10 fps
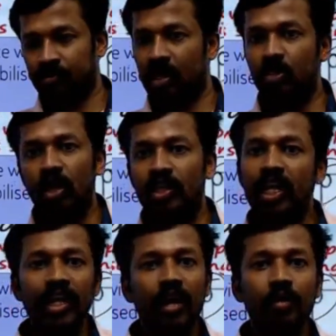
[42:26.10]

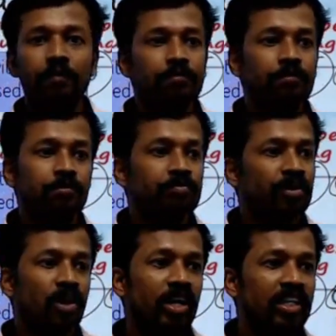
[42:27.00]

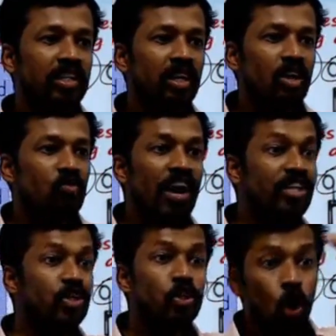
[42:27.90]
Got it? Weight
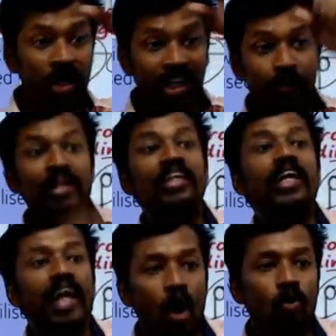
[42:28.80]
should not keep it in the
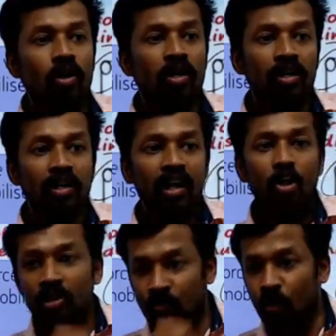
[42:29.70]
down on
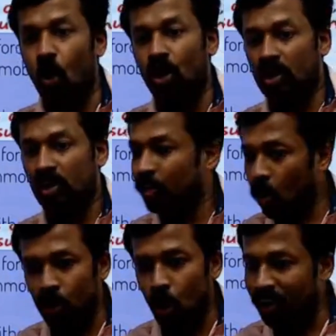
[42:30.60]
the floor. No,
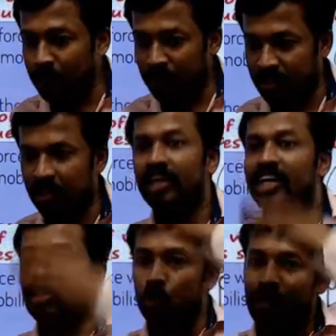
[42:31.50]
don't keep it.
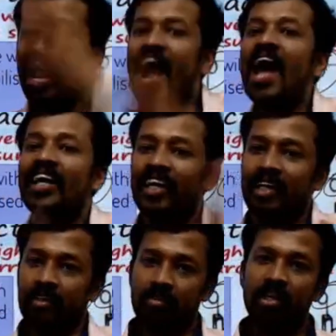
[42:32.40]
It should be hanging.
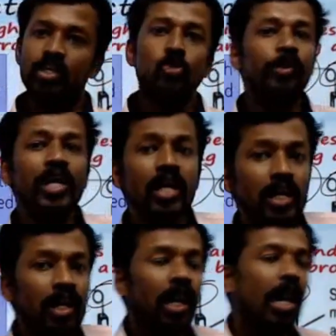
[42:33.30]
It should be
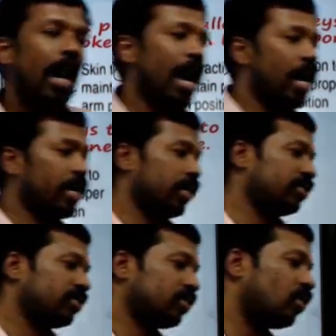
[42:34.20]
hanging.
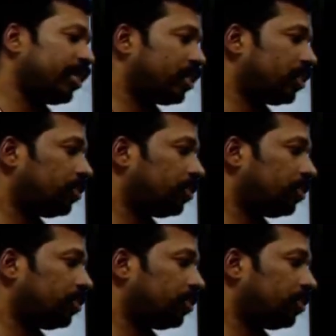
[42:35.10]
Got it?